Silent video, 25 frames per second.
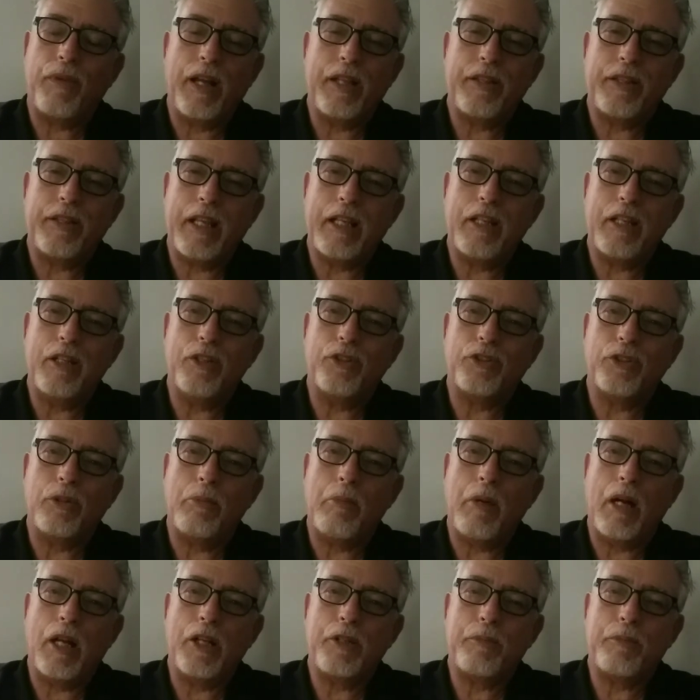Thank you so
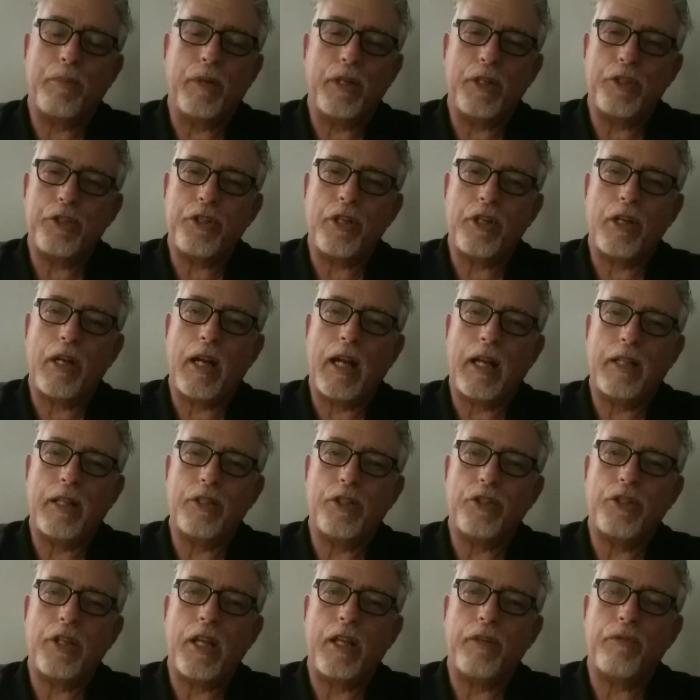much. Put a chair out in the
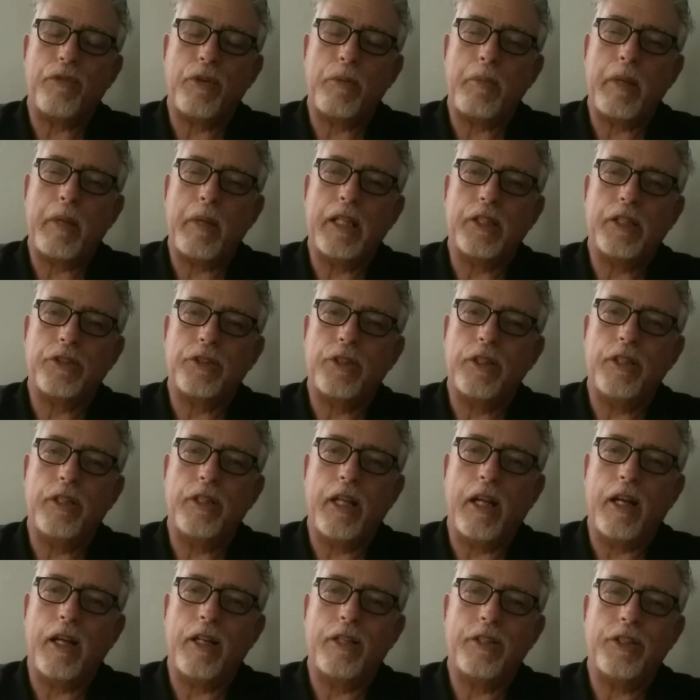shade for me, and stood there,
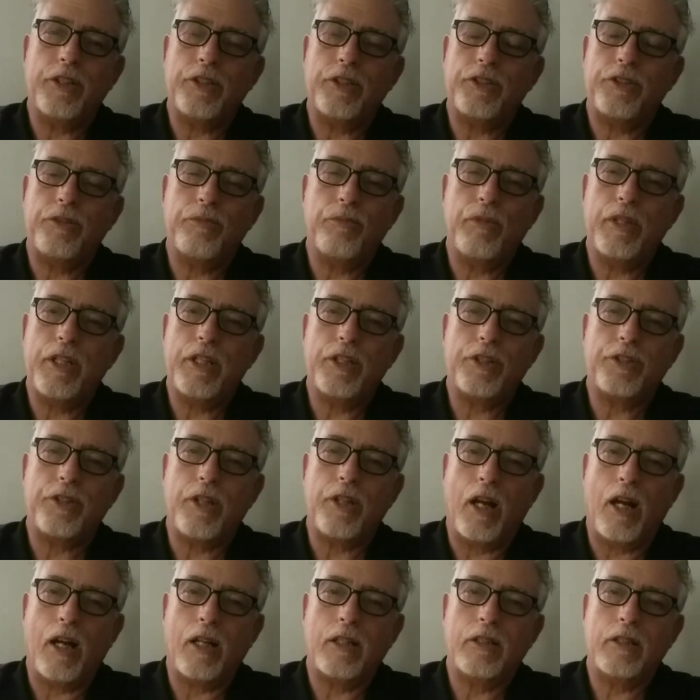and we just
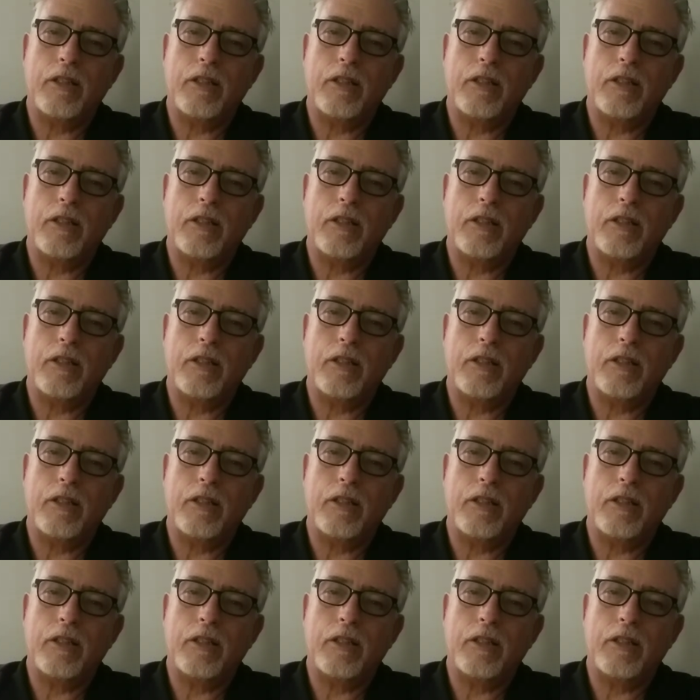talked.